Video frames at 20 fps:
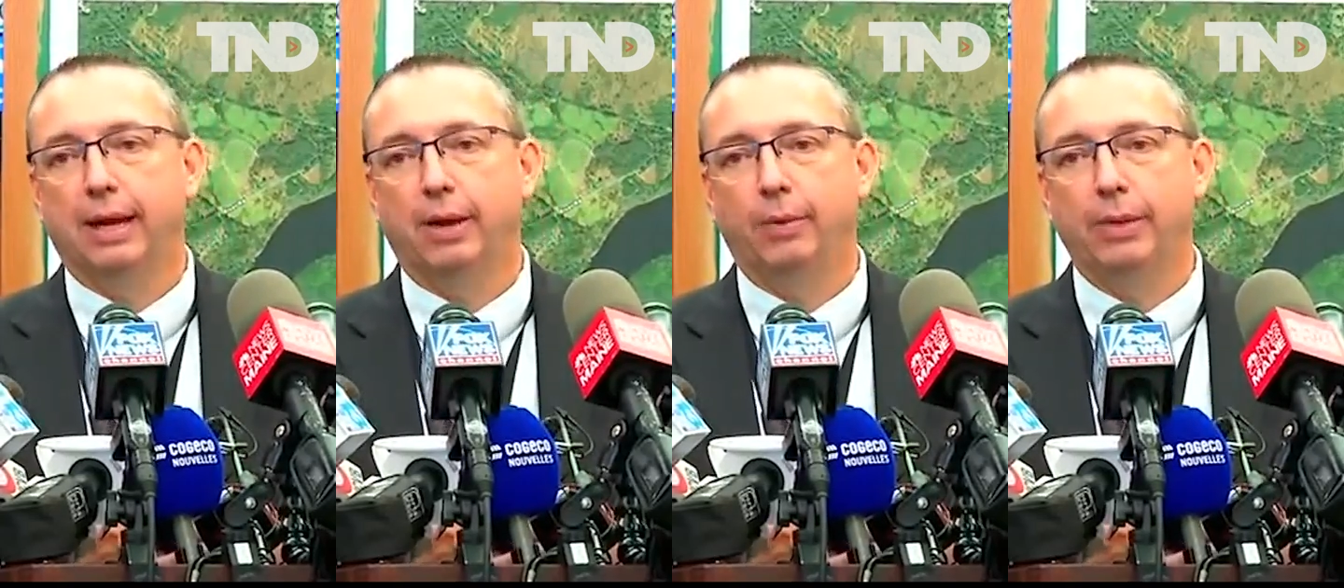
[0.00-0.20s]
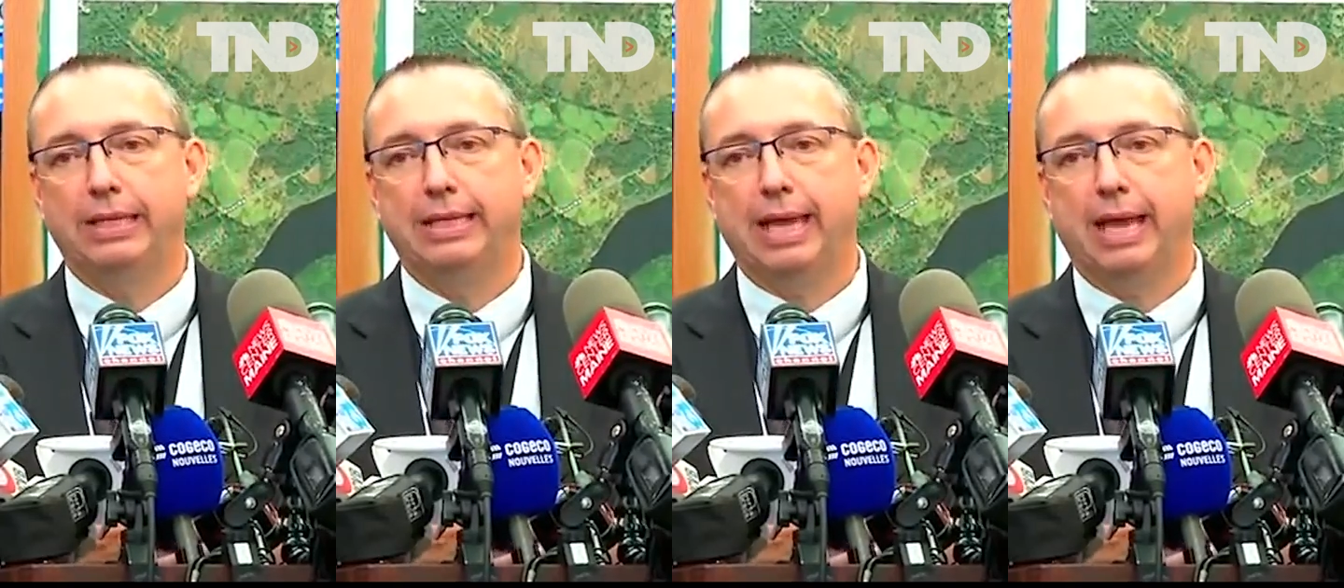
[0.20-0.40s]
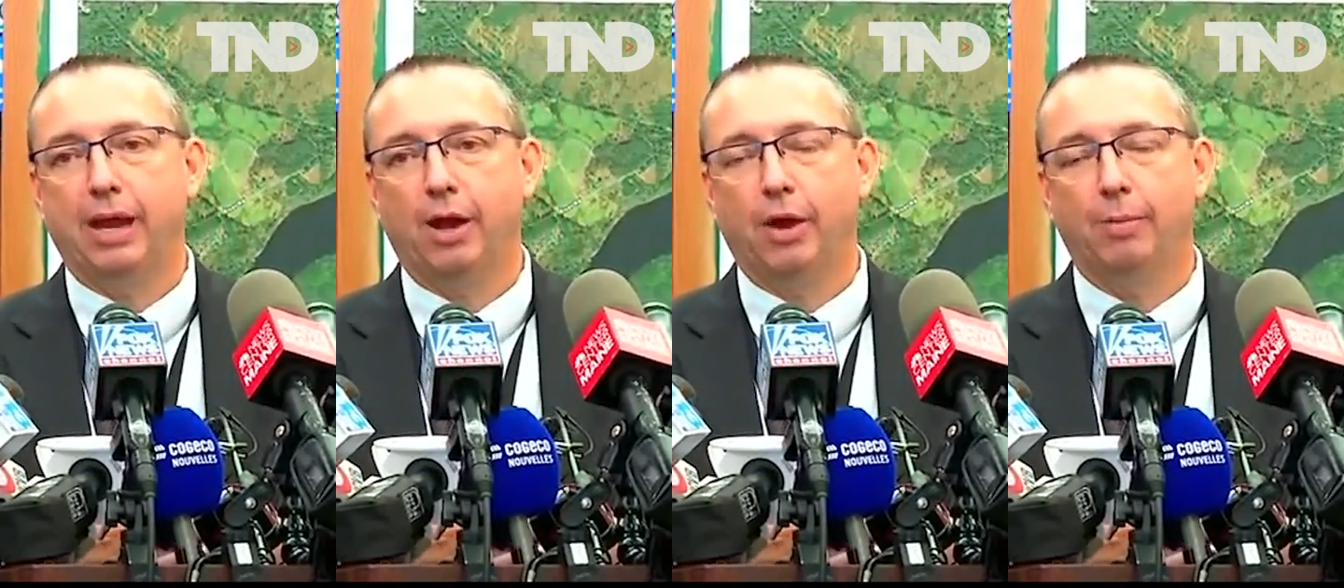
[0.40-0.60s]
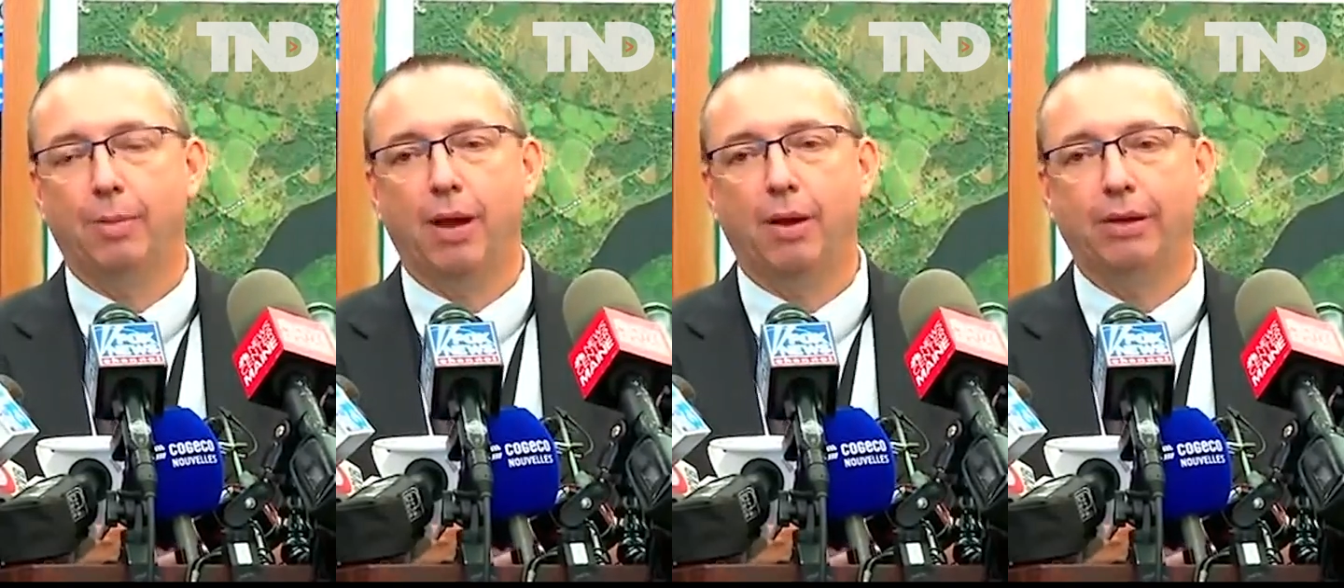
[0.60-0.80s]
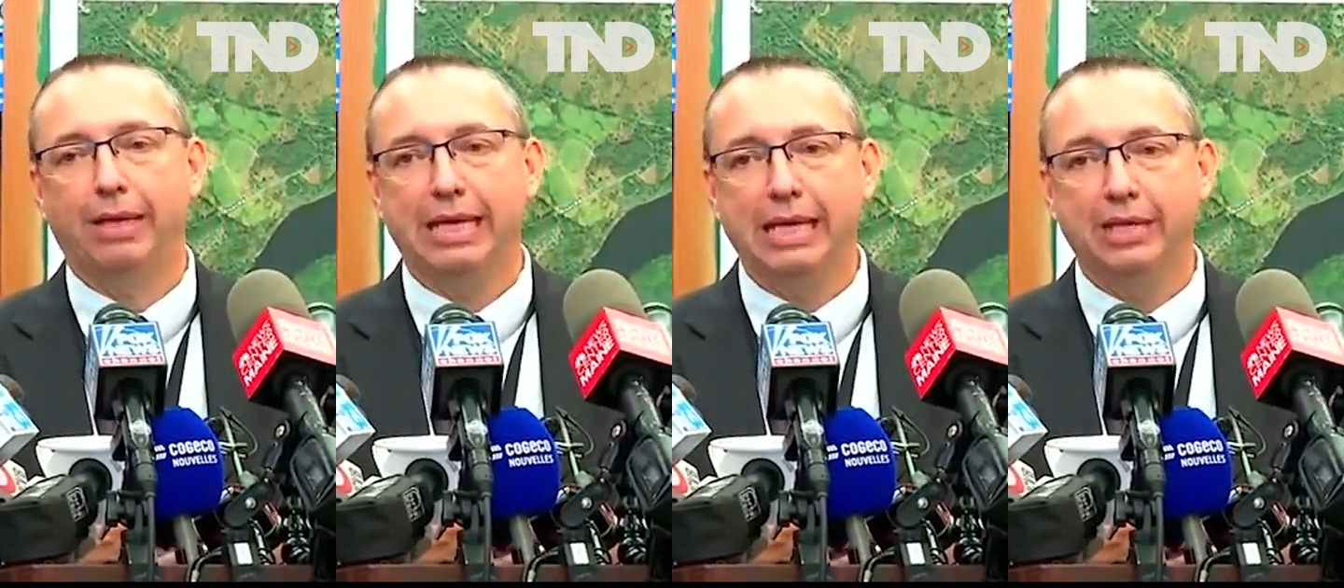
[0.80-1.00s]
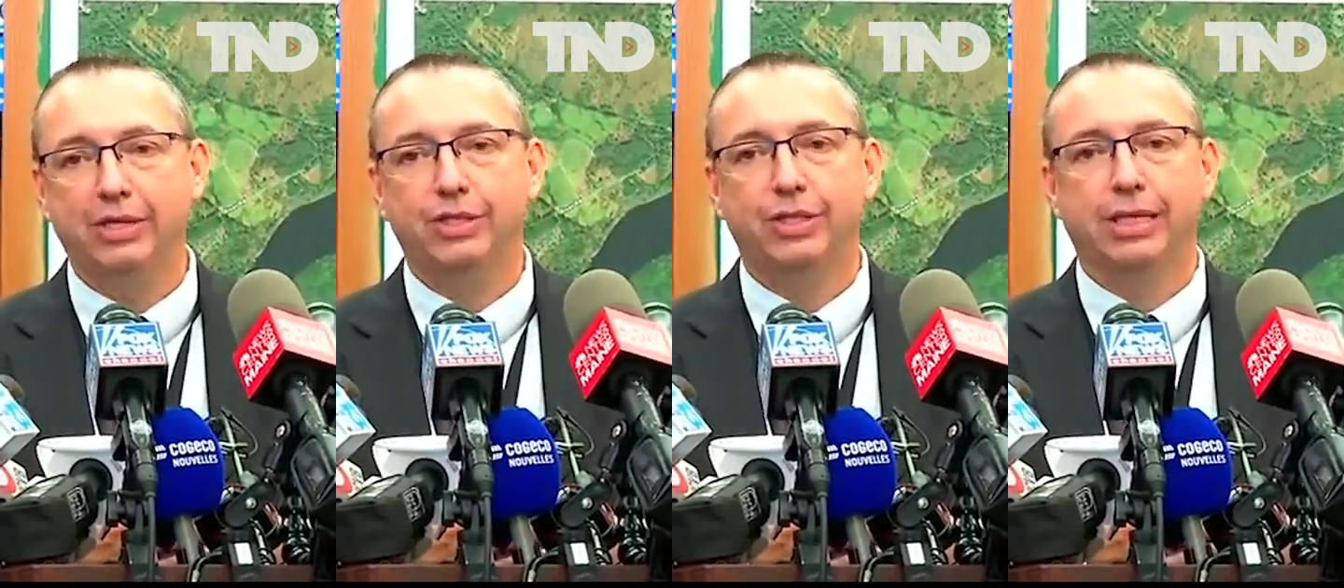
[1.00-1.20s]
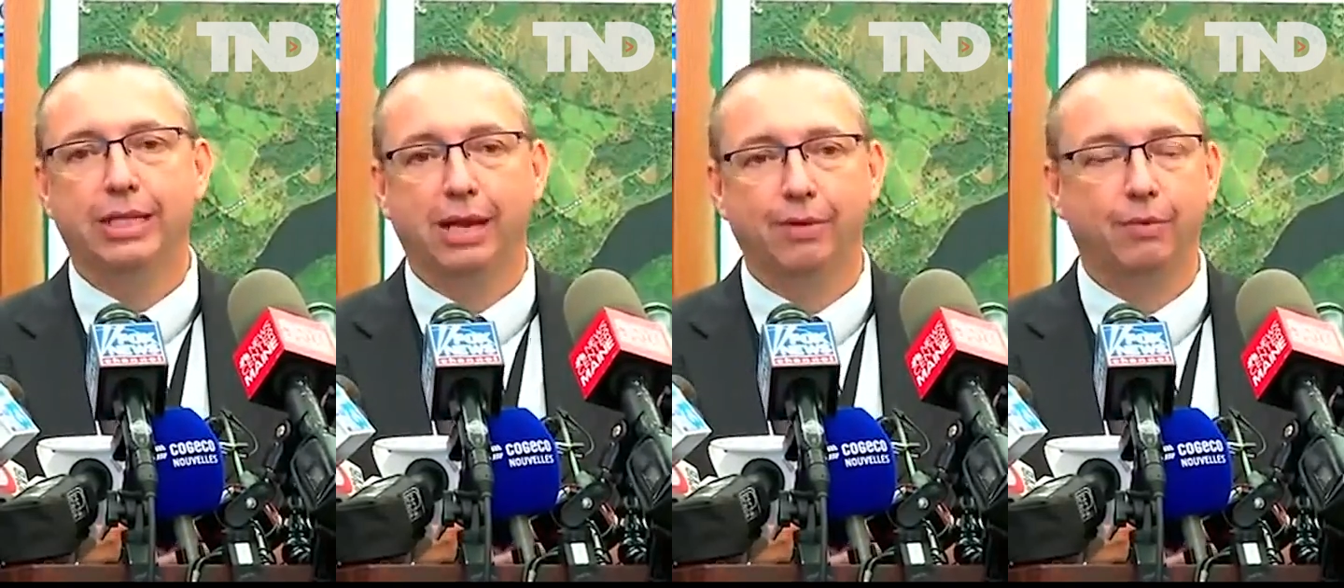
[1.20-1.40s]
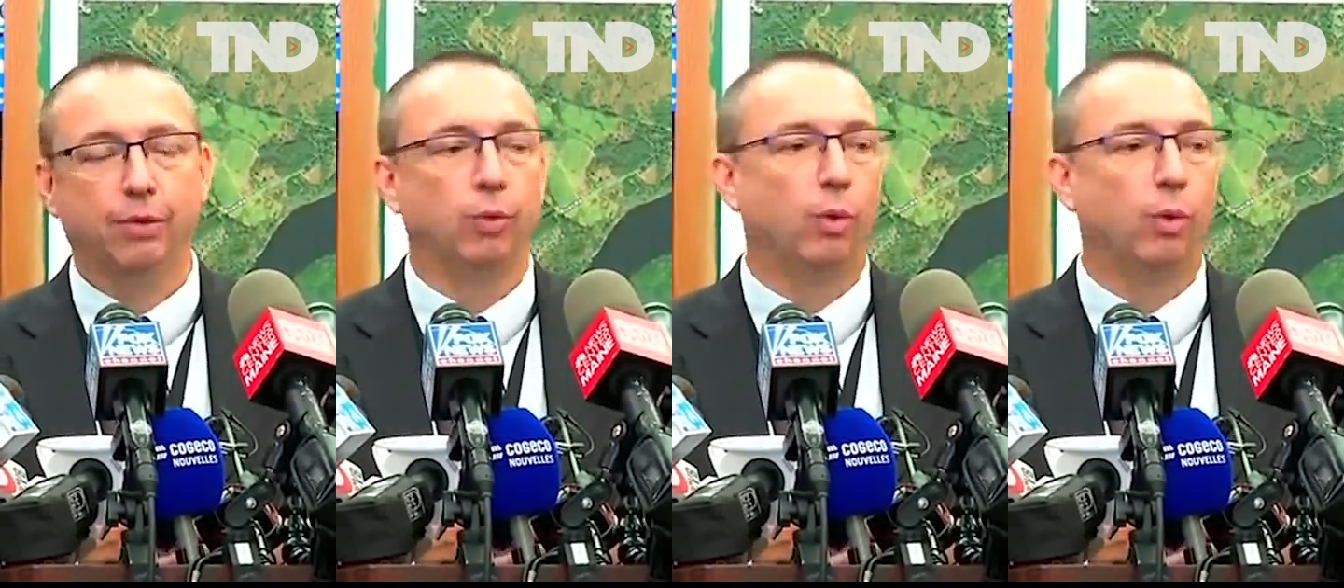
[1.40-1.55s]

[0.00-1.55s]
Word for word: We care about each and every